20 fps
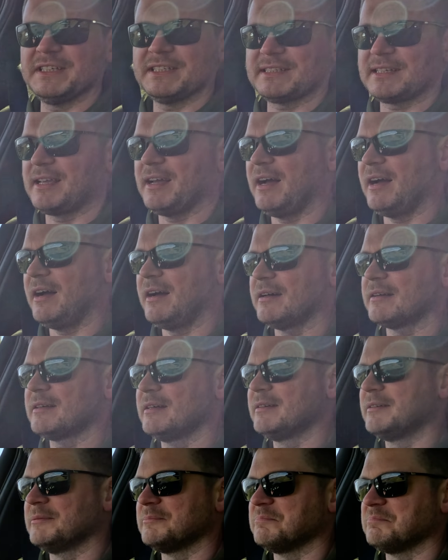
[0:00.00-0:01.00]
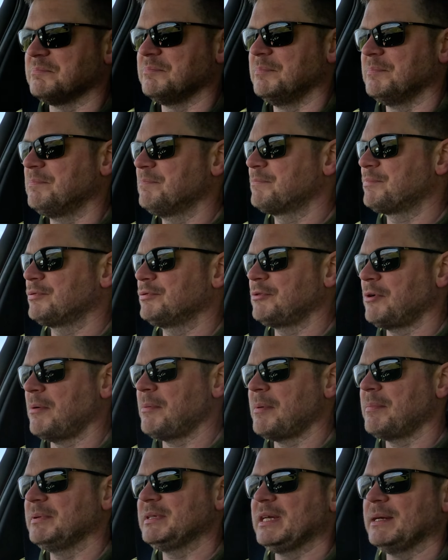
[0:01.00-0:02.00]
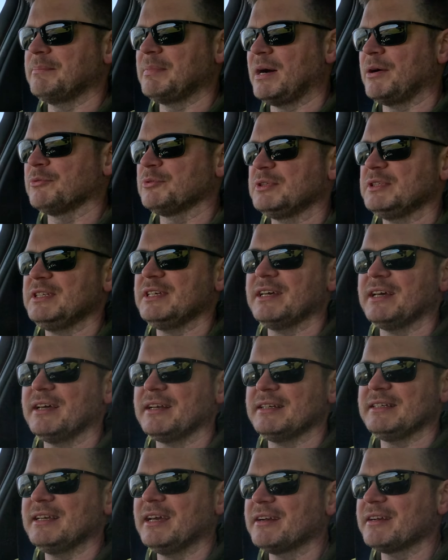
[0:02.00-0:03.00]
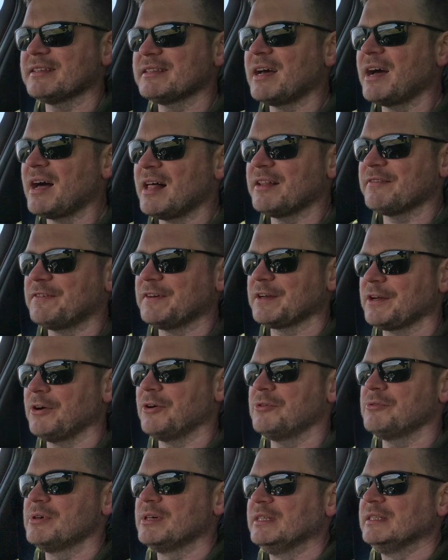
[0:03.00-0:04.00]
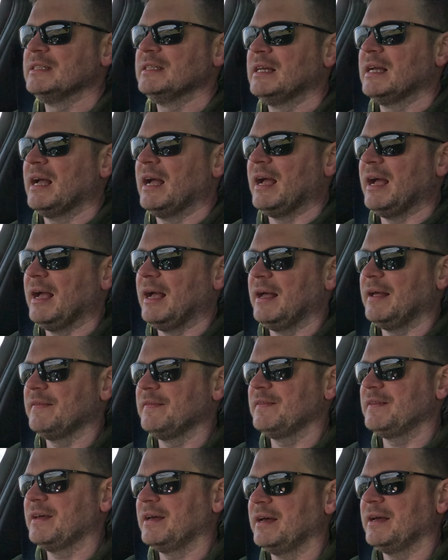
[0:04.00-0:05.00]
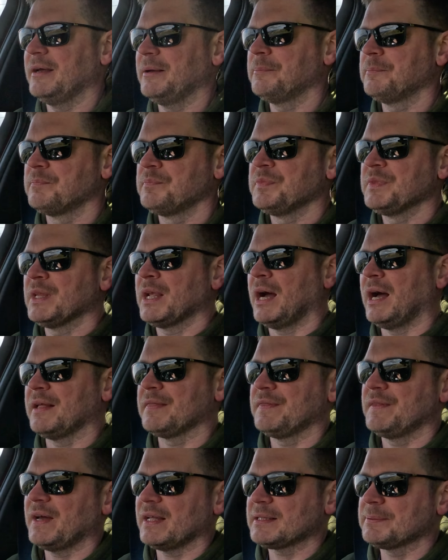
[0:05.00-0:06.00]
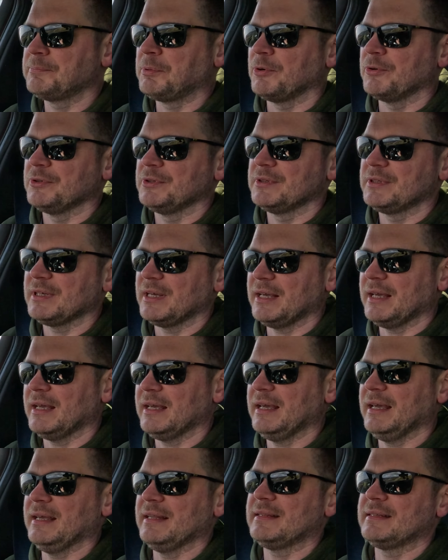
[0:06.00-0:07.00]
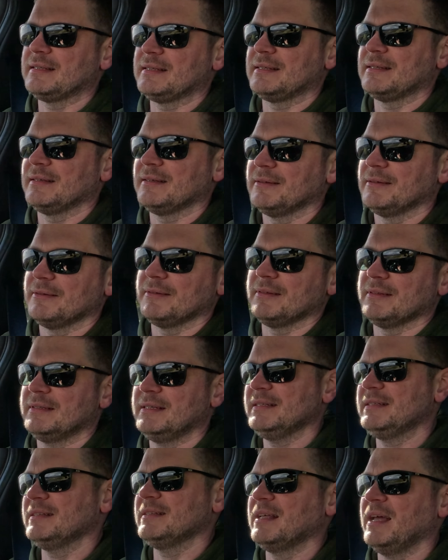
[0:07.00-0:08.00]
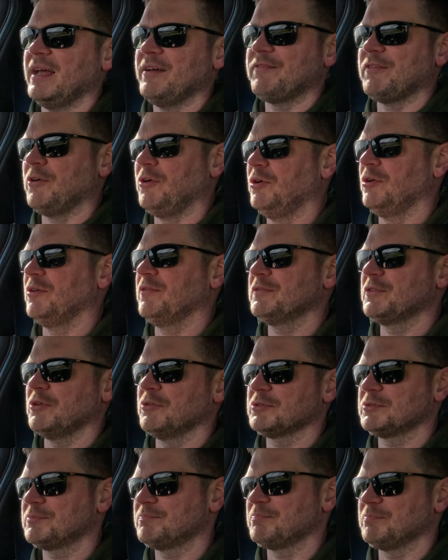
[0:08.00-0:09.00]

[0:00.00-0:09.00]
this car probably about a year and a half ago, and at that point it didn't have all of those